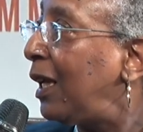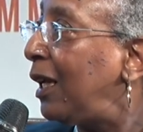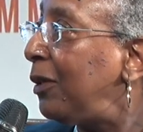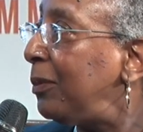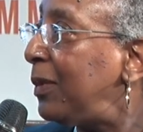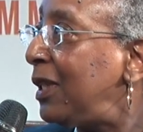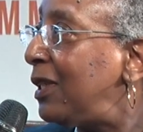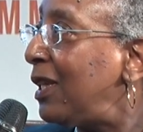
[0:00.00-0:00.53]
I
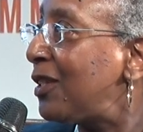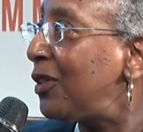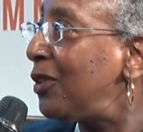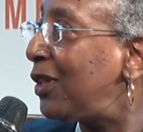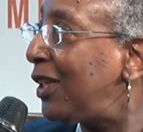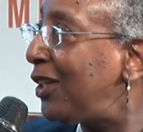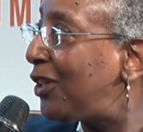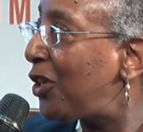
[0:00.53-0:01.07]
mean, it
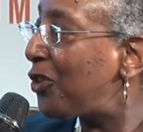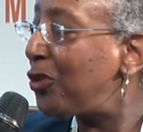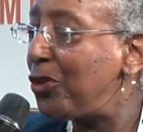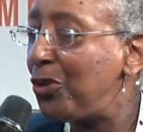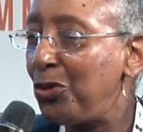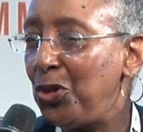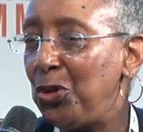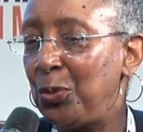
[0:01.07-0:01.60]
doesn't
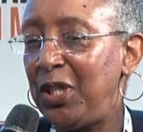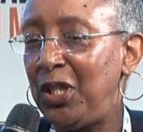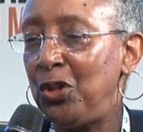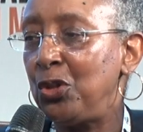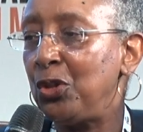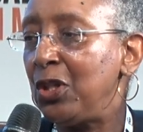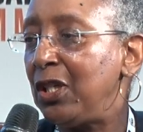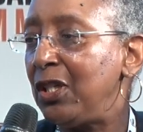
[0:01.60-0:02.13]
do you any
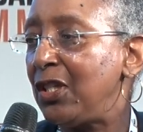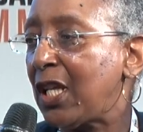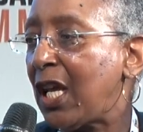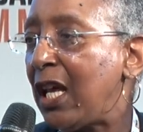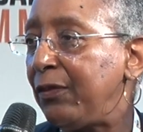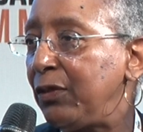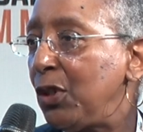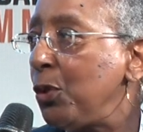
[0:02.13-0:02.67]
good to
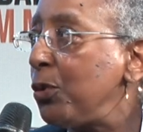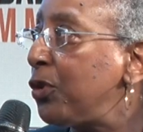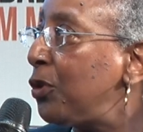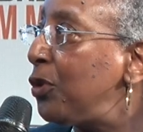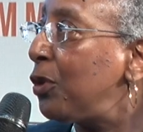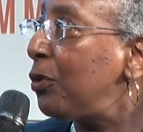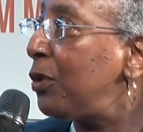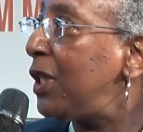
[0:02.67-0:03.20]
have low
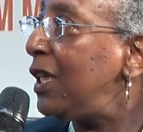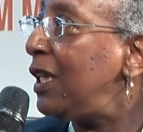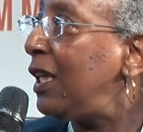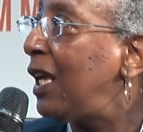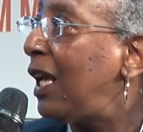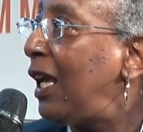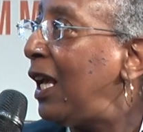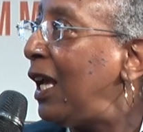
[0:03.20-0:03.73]
security
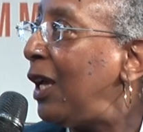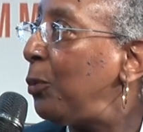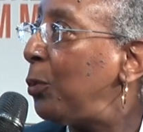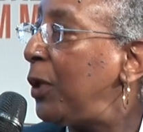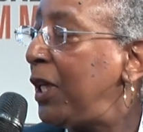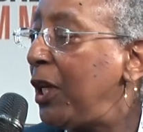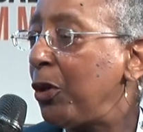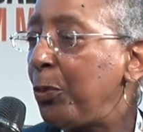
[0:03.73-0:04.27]
at
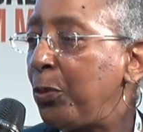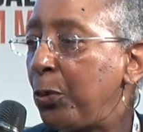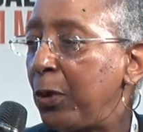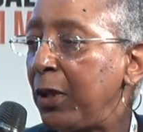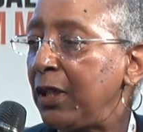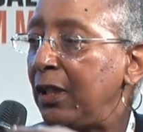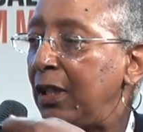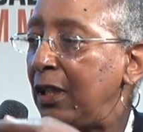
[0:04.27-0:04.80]
one
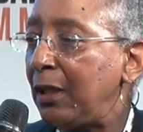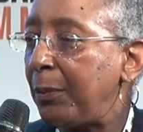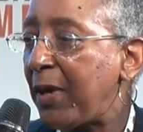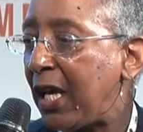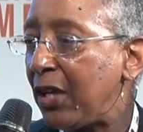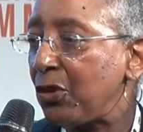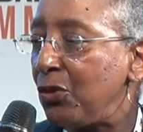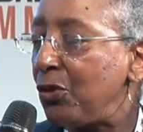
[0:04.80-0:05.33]
airport, and then the
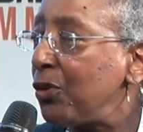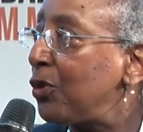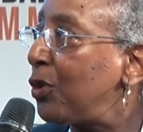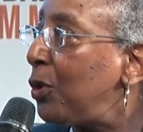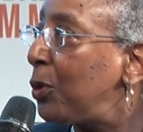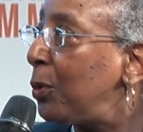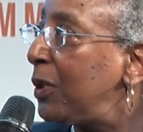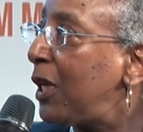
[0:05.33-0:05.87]
passengers
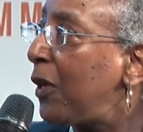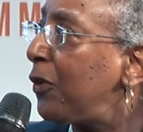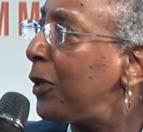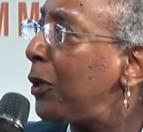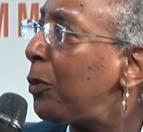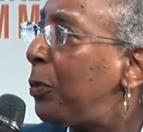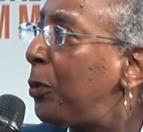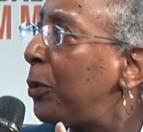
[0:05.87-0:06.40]
go to another
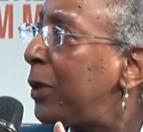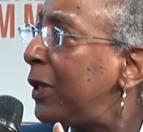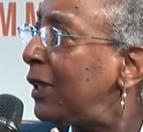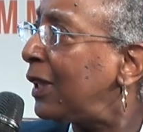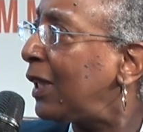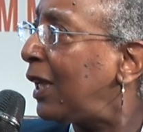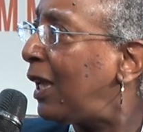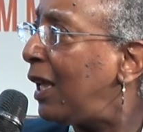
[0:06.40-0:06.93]
airport,
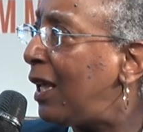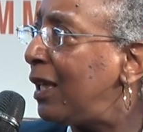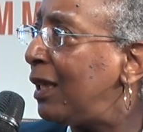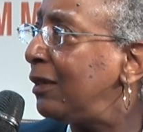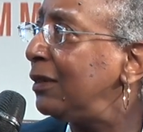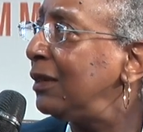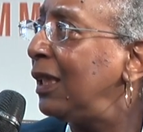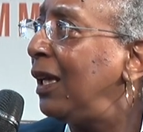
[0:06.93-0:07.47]

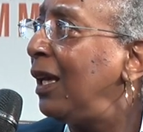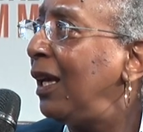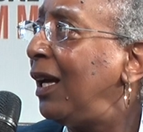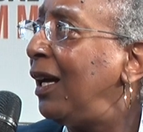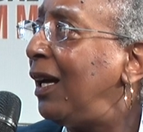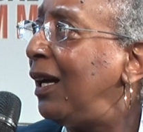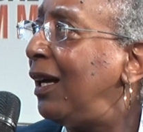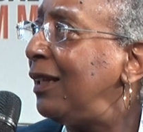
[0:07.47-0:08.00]
and
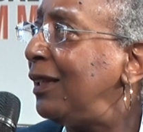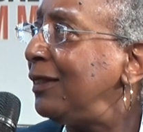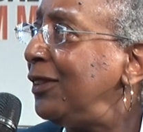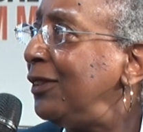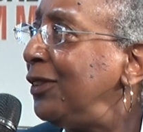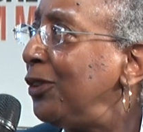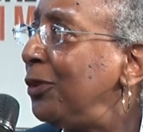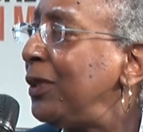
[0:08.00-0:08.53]

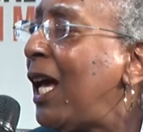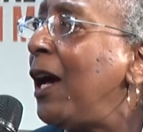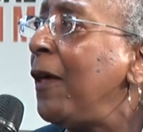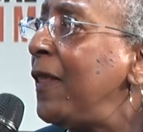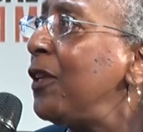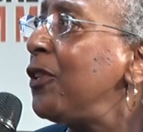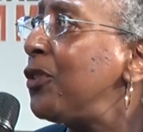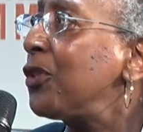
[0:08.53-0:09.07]
now
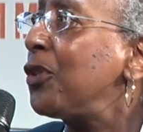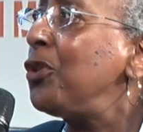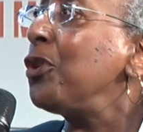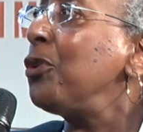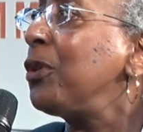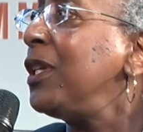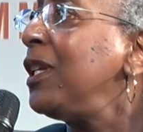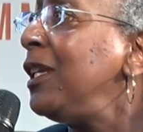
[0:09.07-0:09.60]
there's
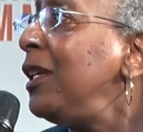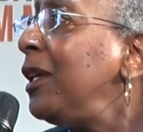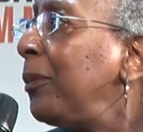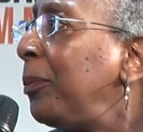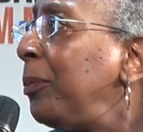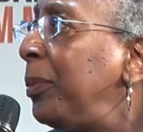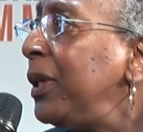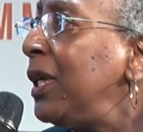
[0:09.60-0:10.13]
security,
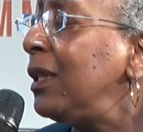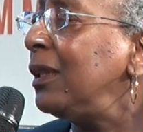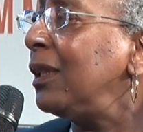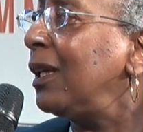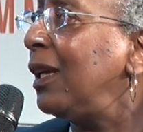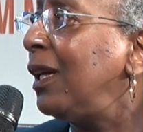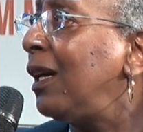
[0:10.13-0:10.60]
but